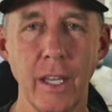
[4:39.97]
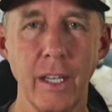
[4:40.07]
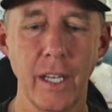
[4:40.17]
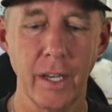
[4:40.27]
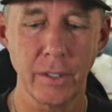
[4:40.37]

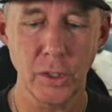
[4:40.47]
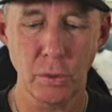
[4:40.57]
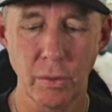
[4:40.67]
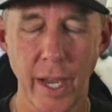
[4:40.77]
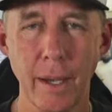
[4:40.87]
Now, as you
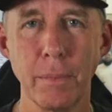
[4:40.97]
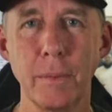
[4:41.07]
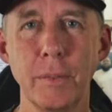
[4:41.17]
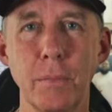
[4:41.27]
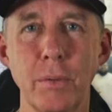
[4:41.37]
wrap
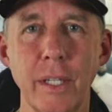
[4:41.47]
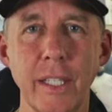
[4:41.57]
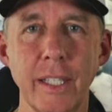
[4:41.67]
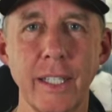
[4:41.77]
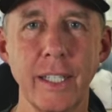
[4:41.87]
up the
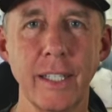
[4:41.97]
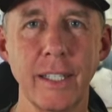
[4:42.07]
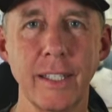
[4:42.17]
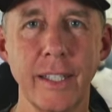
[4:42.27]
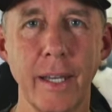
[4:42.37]
breathing
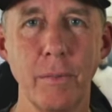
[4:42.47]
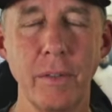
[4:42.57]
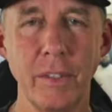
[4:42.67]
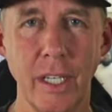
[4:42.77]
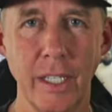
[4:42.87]
that
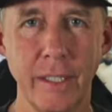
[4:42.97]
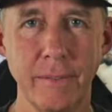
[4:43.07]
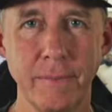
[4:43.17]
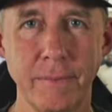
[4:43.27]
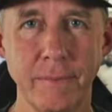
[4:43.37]
we've done,
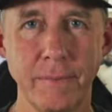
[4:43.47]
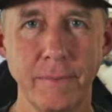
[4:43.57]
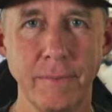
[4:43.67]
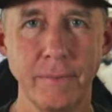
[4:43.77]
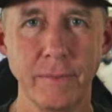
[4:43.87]

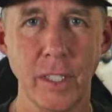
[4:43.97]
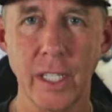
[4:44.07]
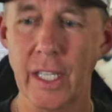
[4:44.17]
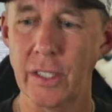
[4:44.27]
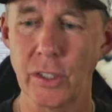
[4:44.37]

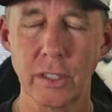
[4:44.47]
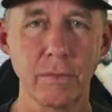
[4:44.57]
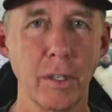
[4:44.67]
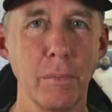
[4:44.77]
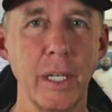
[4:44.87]
again, just
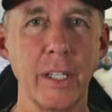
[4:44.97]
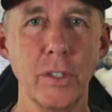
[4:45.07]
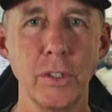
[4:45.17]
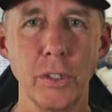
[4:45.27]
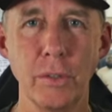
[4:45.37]
for a minute or
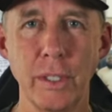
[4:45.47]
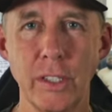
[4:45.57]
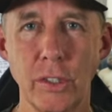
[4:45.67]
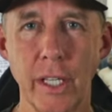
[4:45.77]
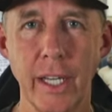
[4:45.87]
two
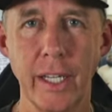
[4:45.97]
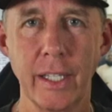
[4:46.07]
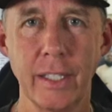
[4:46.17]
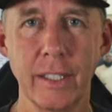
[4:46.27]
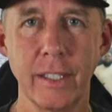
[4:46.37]
each day.
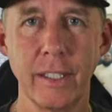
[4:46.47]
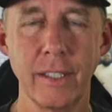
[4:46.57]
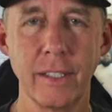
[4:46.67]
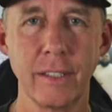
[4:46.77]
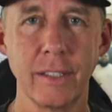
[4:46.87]

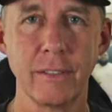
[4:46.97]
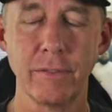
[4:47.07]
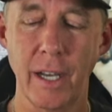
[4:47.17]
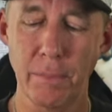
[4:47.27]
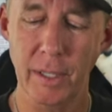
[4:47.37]

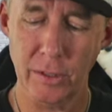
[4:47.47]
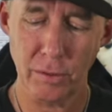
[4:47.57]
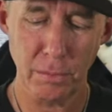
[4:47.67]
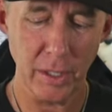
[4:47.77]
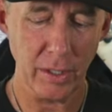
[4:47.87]
Five minutes
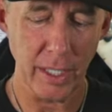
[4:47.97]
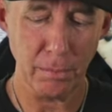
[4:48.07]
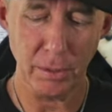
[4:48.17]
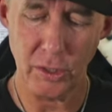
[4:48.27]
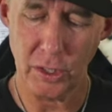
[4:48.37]
would be great,
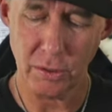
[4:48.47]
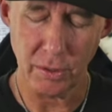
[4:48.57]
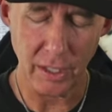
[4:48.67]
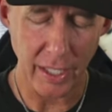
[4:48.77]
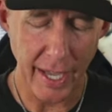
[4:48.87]
but just
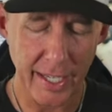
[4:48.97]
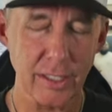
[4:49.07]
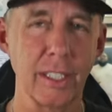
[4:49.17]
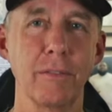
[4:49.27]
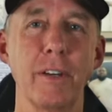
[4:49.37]

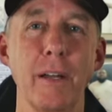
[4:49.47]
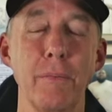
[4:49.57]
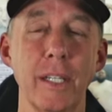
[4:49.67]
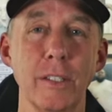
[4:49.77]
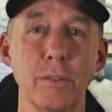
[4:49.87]
relaxing five
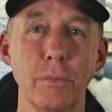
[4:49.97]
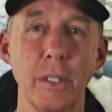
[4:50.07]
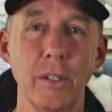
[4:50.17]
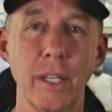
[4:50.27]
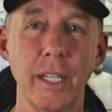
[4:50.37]
minutes would be
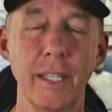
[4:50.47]
great.